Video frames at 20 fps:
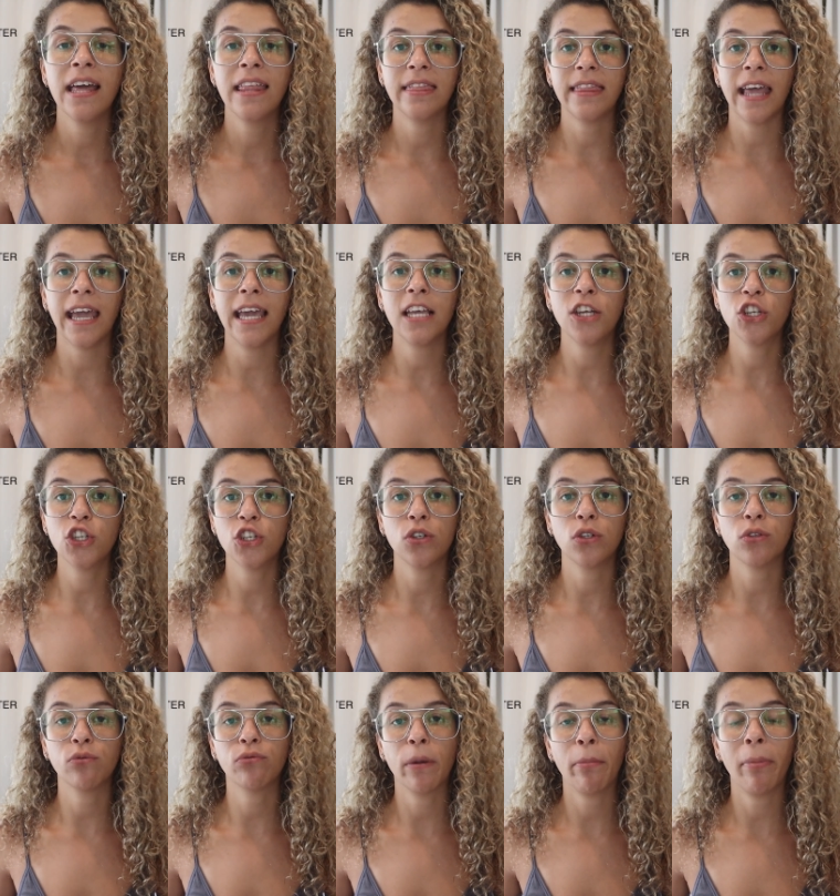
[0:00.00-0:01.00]
they
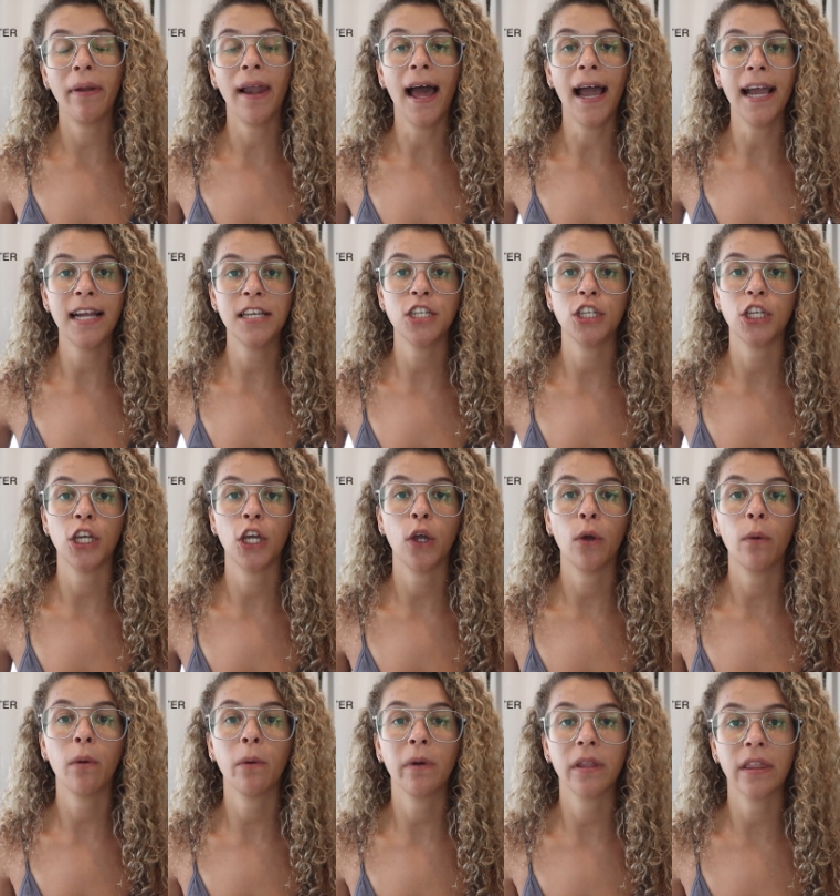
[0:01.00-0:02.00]
should reply to
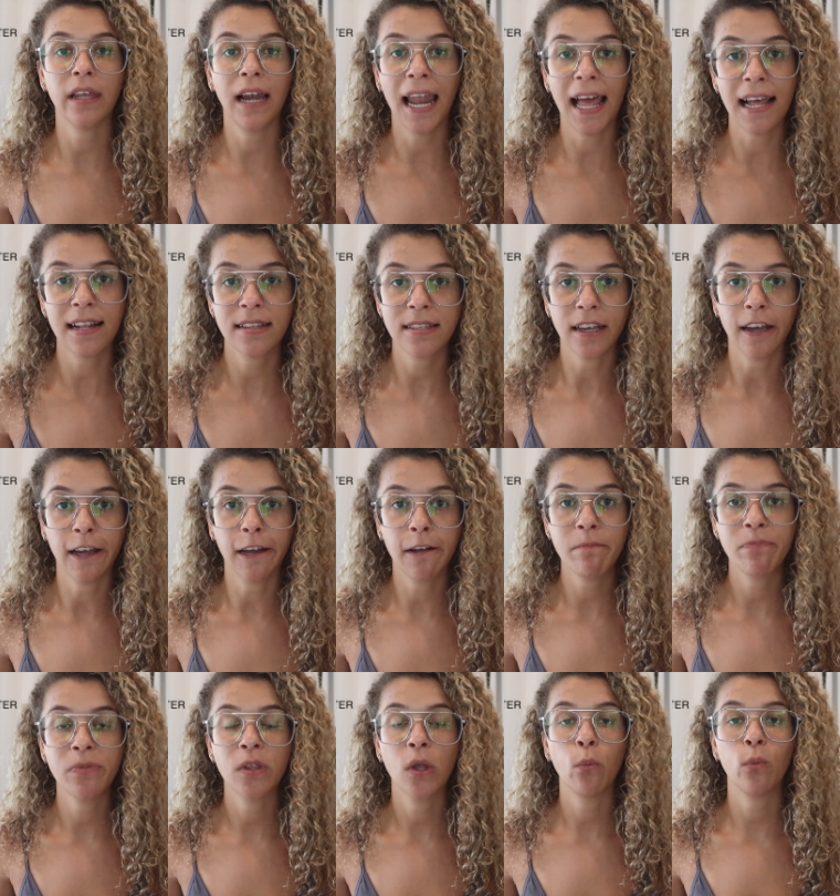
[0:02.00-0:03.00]
you with a letter
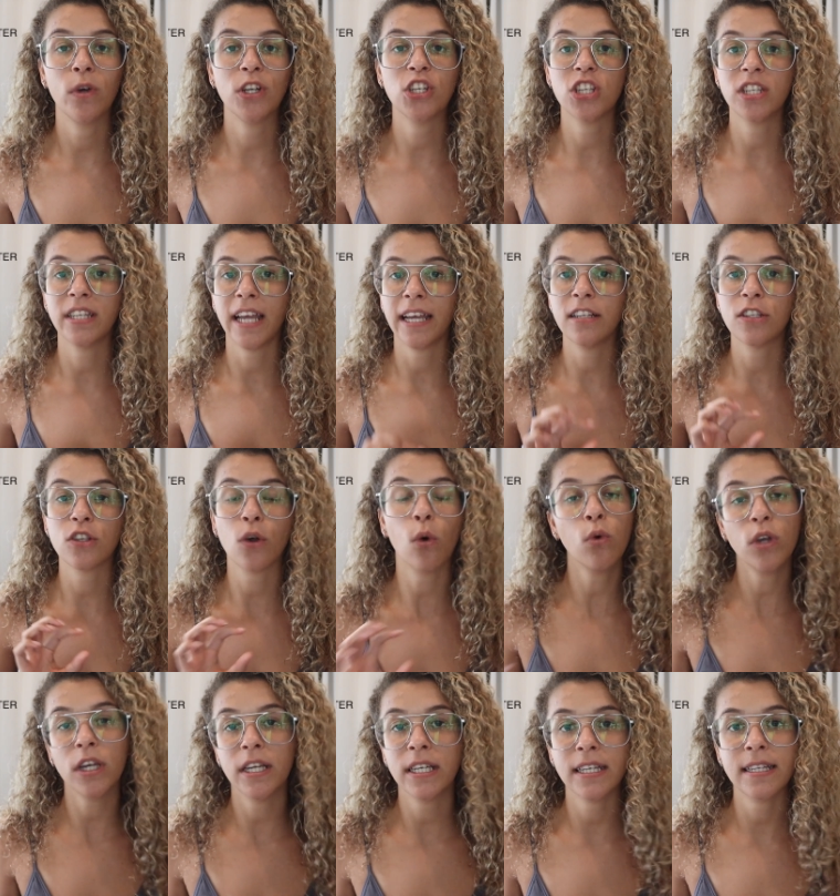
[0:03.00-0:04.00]
which states
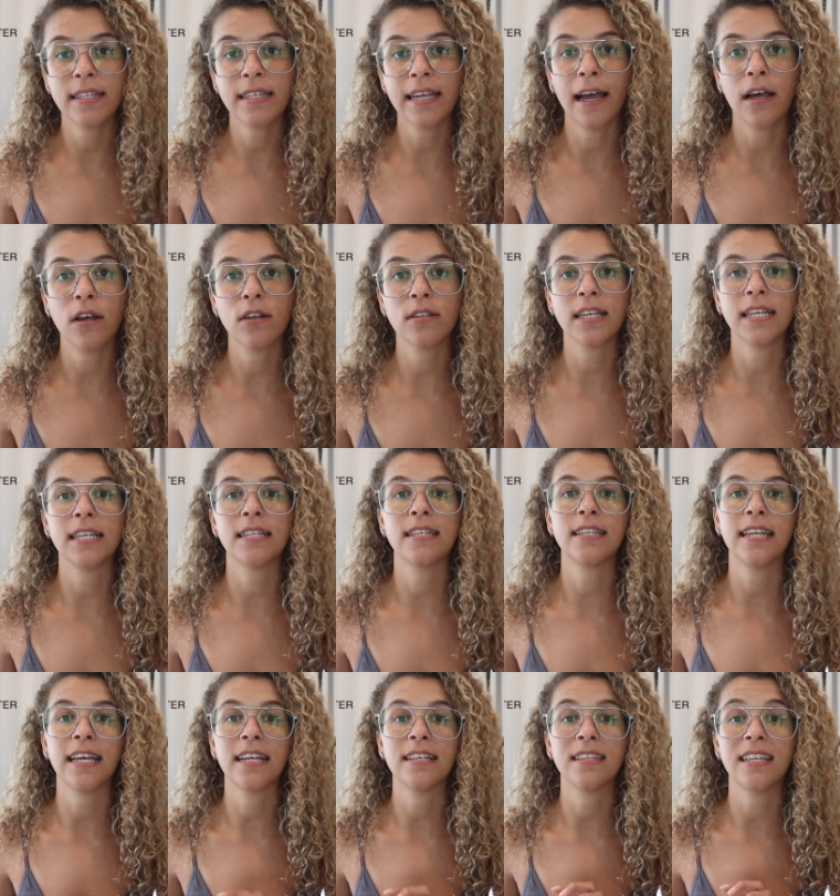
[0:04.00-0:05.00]
all your details, it
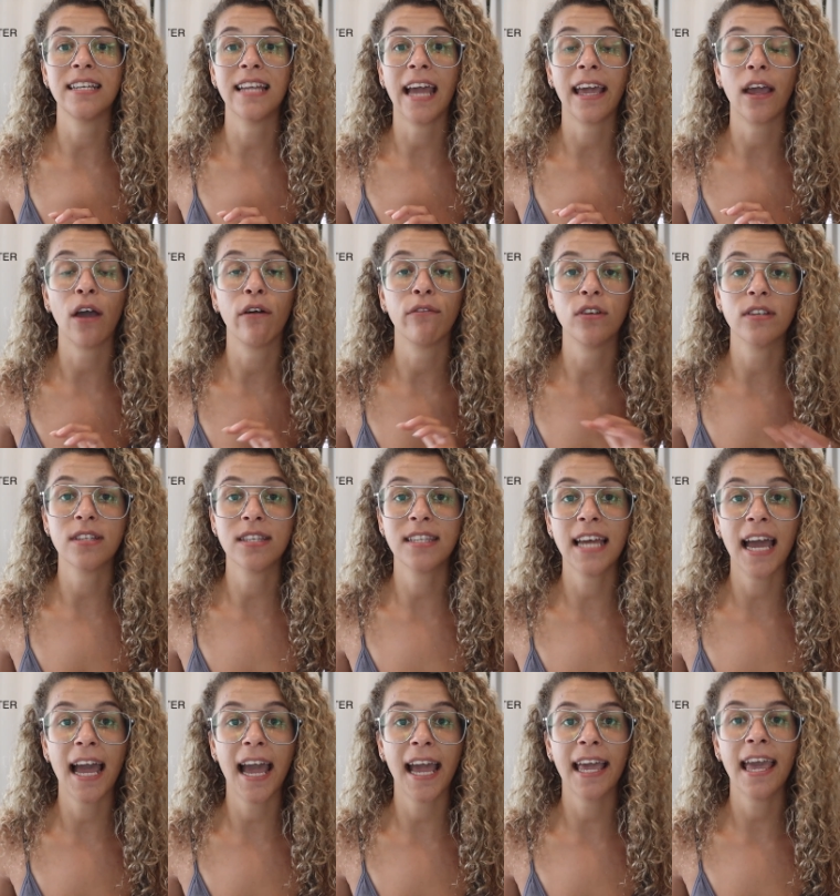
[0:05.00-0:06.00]
states the date of your
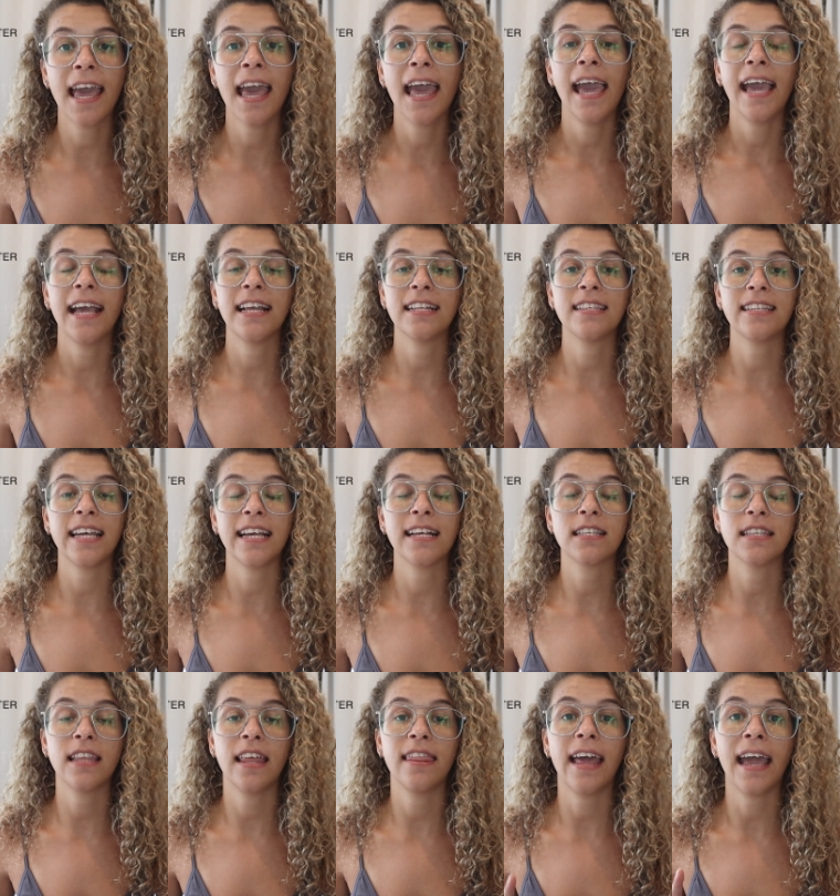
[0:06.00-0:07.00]
stay, it
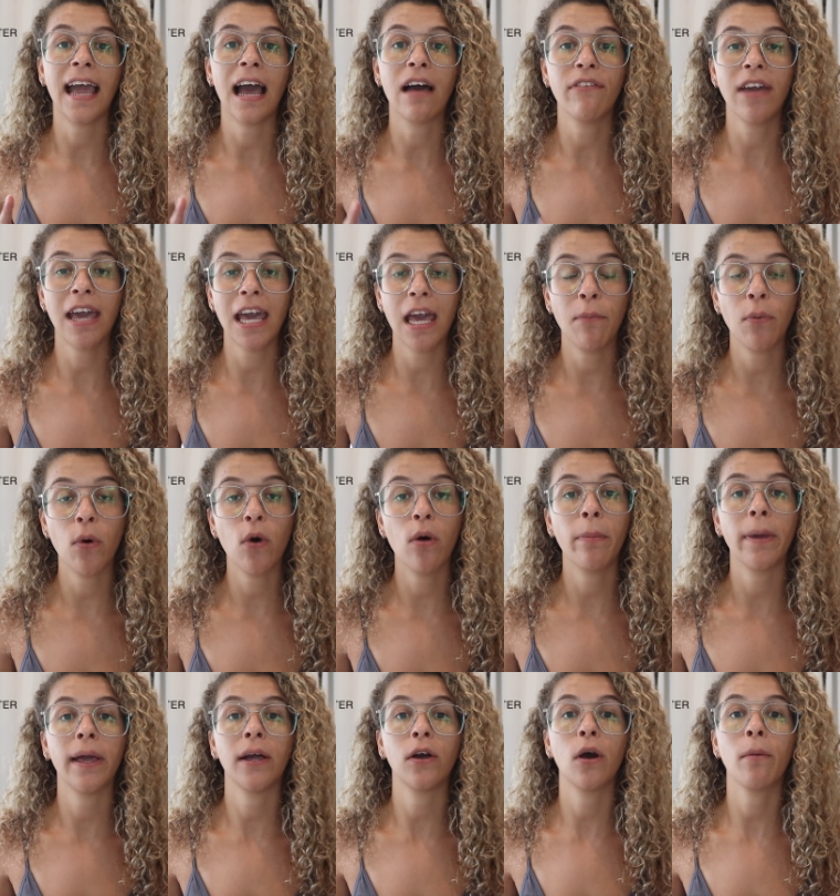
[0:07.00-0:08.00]
states that they have airport
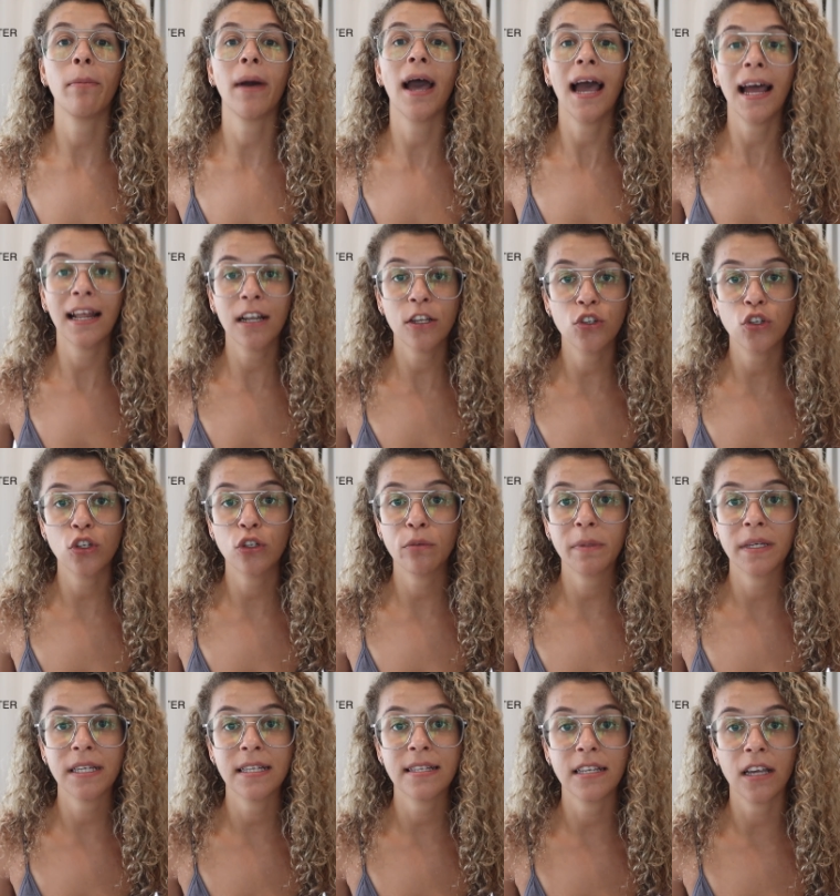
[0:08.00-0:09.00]
pickup and two
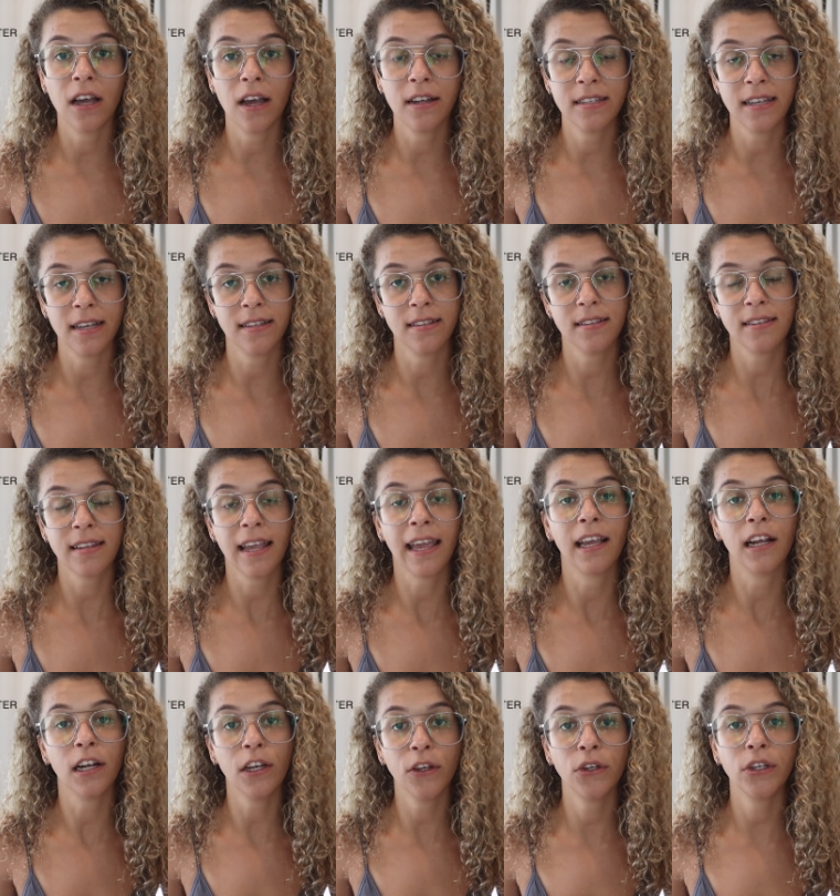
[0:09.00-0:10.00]
PCR tests
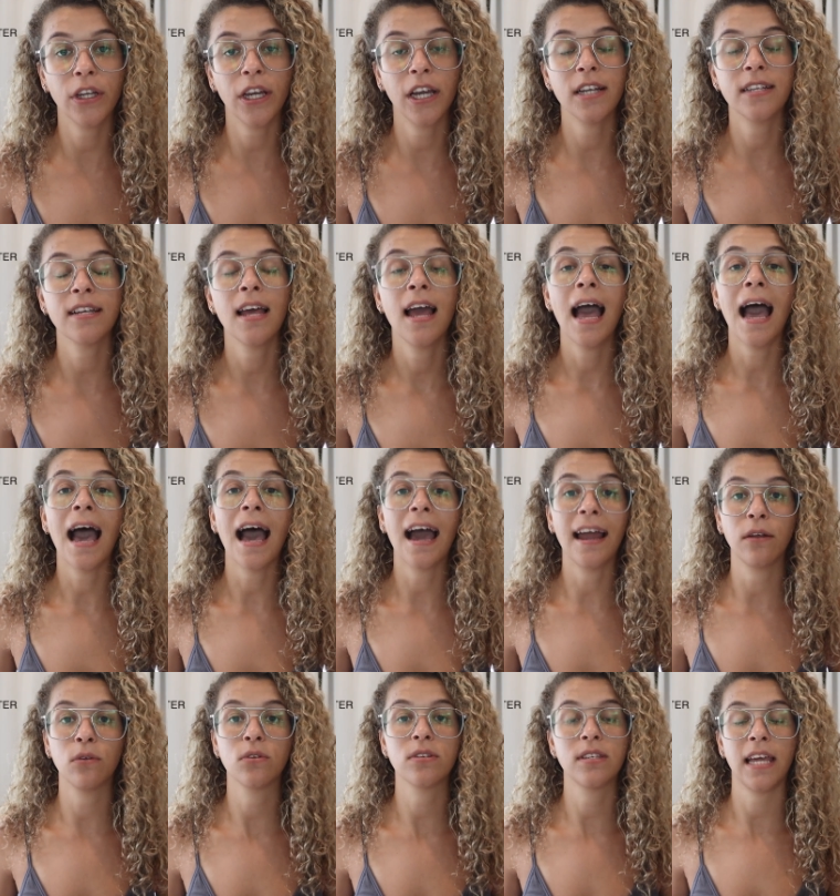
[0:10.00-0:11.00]
included,
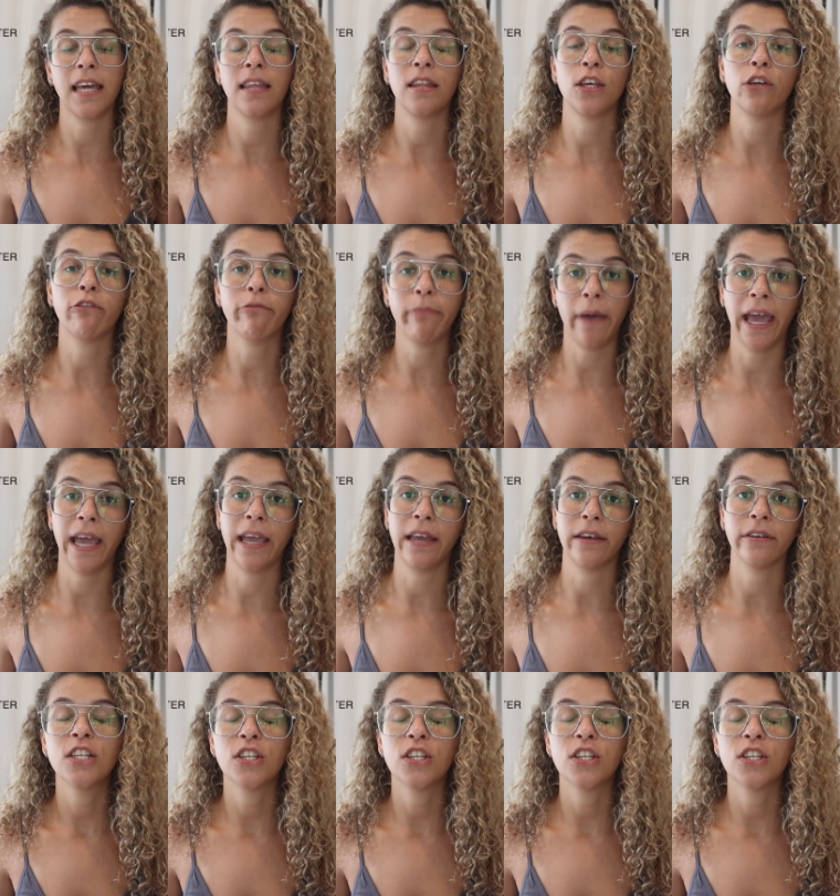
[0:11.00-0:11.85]
and it will state that you've paid.